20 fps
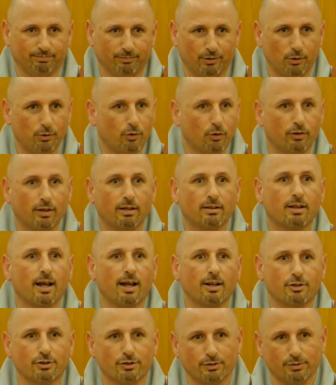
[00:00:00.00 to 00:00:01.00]
You don't
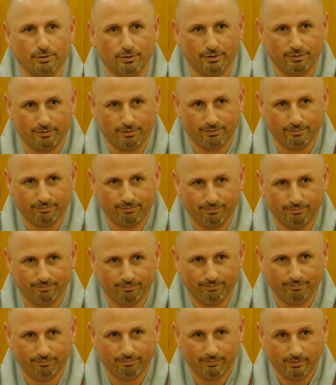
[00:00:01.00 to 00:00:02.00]
attach to it.
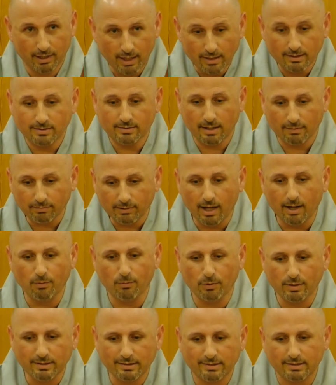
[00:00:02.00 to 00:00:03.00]
Yes, yeah,
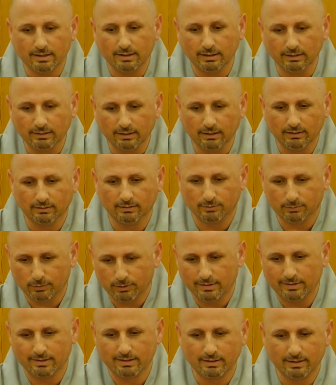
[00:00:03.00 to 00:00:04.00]
sometimes we sit and
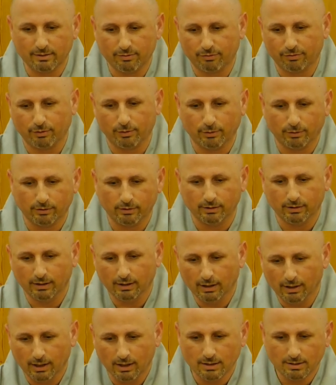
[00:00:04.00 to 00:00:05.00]
we see the floor
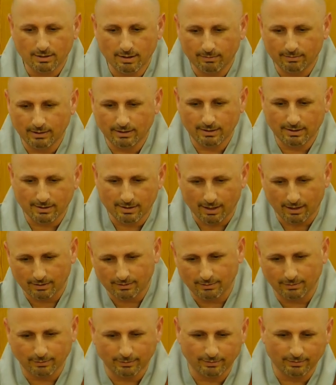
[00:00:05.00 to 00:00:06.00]
and something
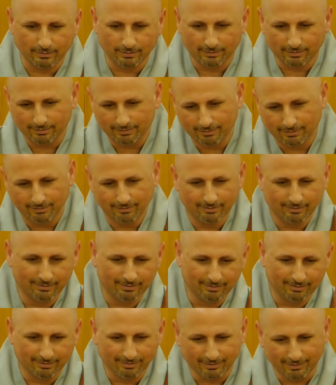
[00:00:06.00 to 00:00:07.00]
start to,
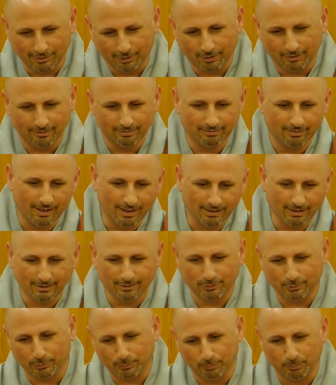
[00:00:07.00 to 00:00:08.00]
you know, I
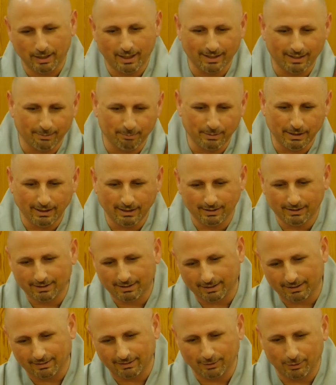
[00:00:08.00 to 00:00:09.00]
need to buy a
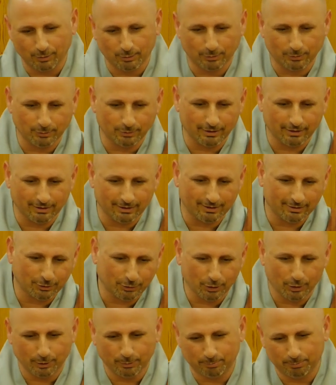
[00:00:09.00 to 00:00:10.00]
milk and go to the
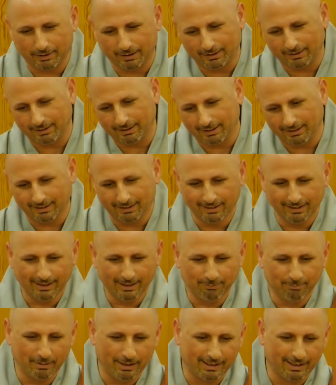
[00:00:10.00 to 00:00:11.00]
shop and uh,
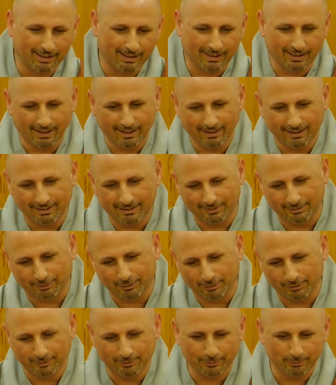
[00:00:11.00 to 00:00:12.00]
make a cake, you
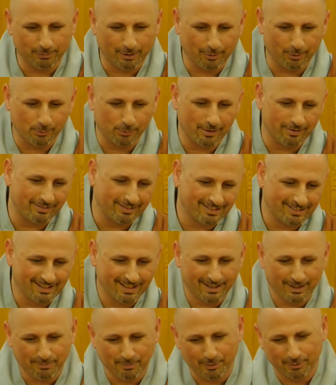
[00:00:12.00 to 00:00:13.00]
know, tomorrow we have a
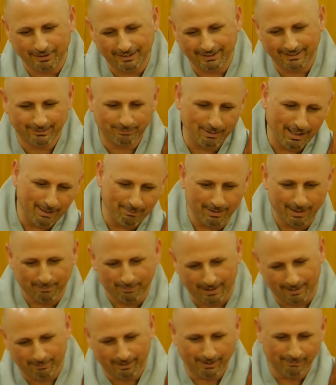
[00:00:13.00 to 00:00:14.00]
ceremony and blah, blah,
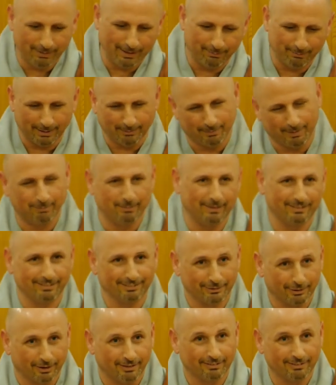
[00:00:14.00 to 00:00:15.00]
blah, blah, blah, blah, blah.
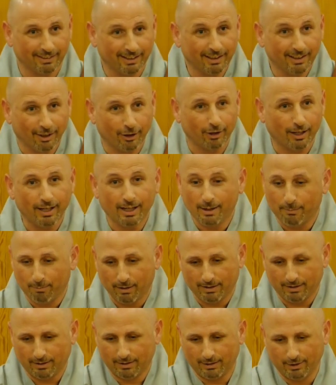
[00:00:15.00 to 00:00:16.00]
No. Okay,
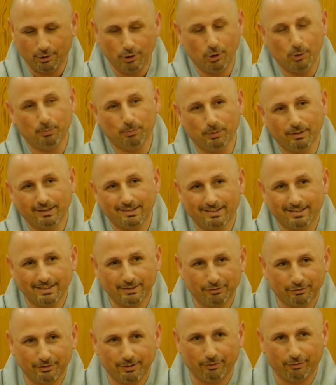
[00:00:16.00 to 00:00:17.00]
but you
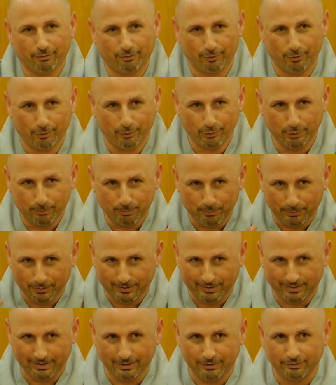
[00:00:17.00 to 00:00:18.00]
perceive the floor, you
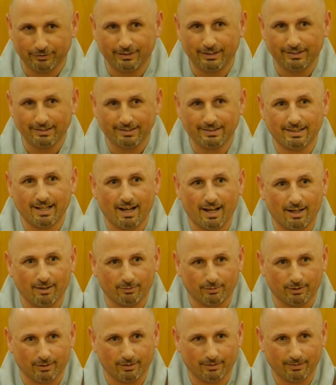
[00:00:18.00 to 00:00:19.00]
perceive the
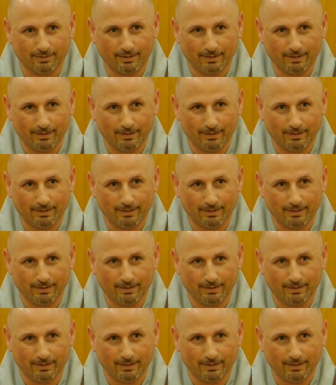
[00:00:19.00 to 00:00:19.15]
sound.